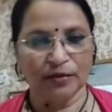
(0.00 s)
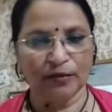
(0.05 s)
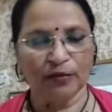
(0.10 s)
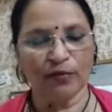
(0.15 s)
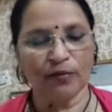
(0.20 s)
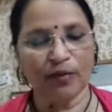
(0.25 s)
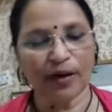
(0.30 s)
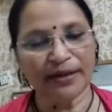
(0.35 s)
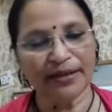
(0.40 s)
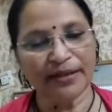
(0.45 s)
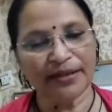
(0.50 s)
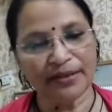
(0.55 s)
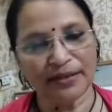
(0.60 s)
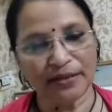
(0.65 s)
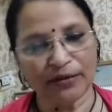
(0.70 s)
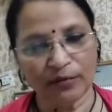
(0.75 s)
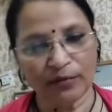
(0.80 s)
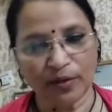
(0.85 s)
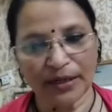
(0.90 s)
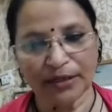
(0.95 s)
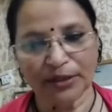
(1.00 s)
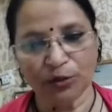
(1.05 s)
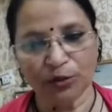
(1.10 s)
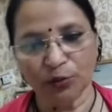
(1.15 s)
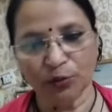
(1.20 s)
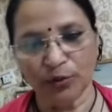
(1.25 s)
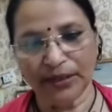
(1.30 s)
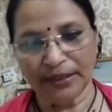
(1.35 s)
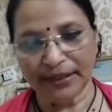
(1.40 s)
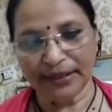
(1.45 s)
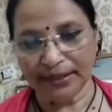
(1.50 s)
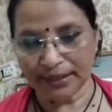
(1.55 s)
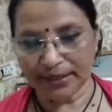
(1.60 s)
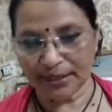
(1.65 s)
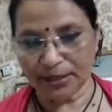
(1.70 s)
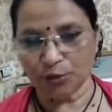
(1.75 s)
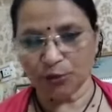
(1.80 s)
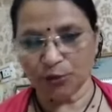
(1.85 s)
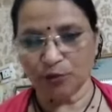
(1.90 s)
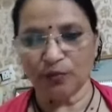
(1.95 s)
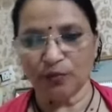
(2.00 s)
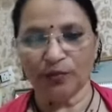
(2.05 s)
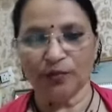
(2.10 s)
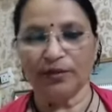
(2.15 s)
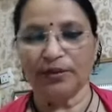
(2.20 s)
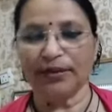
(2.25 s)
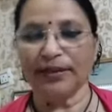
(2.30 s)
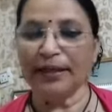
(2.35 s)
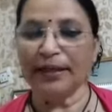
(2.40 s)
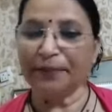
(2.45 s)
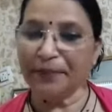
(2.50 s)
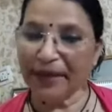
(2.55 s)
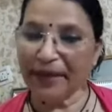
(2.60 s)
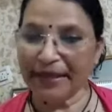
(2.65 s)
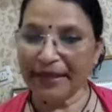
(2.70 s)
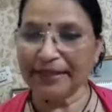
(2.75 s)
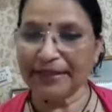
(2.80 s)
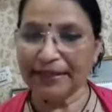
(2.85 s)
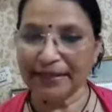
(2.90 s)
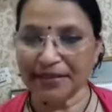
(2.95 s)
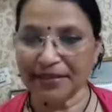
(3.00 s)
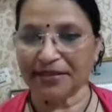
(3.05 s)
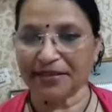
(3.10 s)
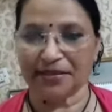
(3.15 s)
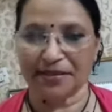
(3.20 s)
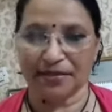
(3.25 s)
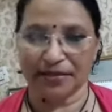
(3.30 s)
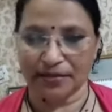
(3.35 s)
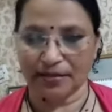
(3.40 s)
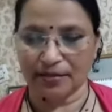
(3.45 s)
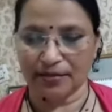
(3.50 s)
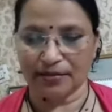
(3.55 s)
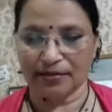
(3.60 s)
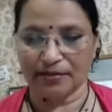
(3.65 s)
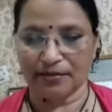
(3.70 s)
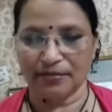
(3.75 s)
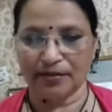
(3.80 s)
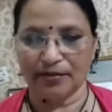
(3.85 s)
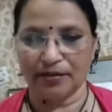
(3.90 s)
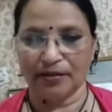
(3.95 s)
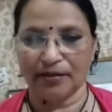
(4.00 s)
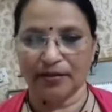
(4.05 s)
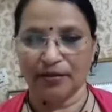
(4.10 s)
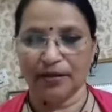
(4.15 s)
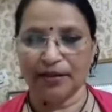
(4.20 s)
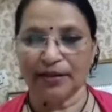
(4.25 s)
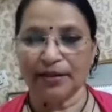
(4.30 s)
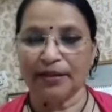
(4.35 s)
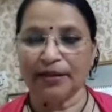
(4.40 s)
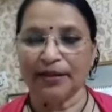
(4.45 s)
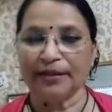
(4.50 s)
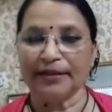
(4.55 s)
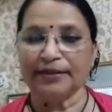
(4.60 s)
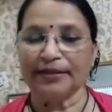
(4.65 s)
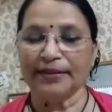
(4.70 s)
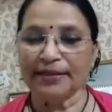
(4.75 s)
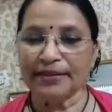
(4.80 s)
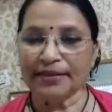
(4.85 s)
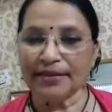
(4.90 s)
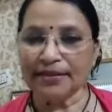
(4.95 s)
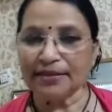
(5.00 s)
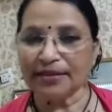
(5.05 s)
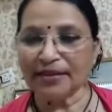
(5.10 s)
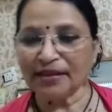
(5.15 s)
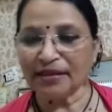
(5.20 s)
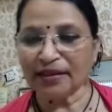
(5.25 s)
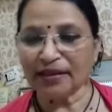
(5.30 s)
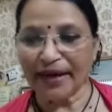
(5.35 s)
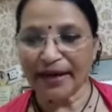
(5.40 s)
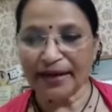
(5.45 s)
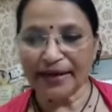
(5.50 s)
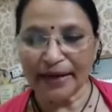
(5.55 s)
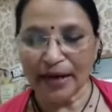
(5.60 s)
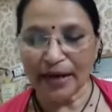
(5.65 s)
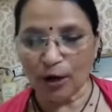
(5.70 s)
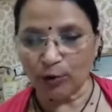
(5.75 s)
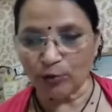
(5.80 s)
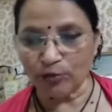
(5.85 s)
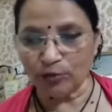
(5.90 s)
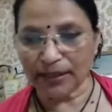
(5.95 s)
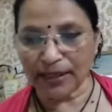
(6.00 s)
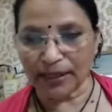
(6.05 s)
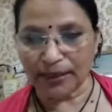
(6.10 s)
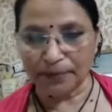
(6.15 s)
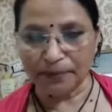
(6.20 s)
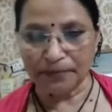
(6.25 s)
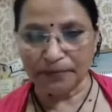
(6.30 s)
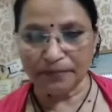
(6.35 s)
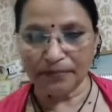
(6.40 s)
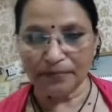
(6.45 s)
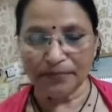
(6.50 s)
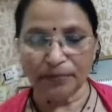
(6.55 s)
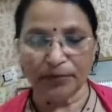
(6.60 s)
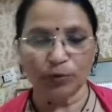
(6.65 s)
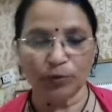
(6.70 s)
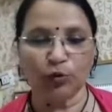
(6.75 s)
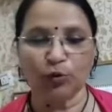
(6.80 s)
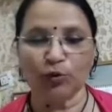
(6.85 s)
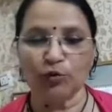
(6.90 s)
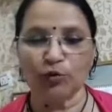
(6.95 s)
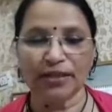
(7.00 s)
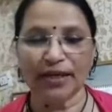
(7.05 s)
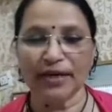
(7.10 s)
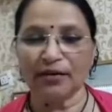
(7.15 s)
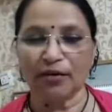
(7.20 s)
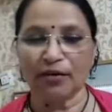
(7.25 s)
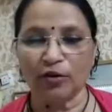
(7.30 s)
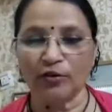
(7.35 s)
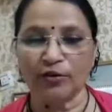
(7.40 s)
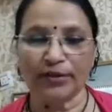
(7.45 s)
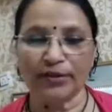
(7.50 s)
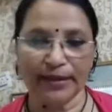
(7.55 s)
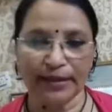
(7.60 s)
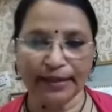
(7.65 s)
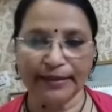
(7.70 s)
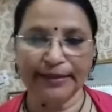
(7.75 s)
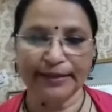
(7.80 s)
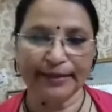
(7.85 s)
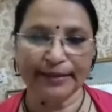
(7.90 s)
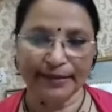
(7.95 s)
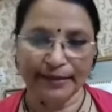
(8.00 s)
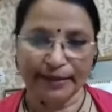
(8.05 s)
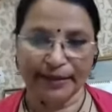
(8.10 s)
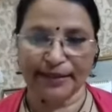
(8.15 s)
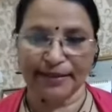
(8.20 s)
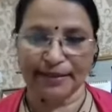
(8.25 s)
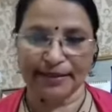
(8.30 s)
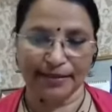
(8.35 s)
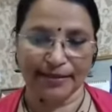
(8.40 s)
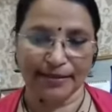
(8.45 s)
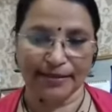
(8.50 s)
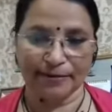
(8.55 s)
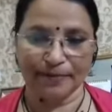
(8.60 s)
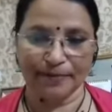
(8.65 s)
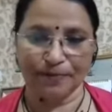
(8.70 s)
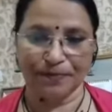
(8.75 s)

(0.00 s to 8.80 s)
what do leaders do? They make decisions. Decision and outcome, those are unrelated things.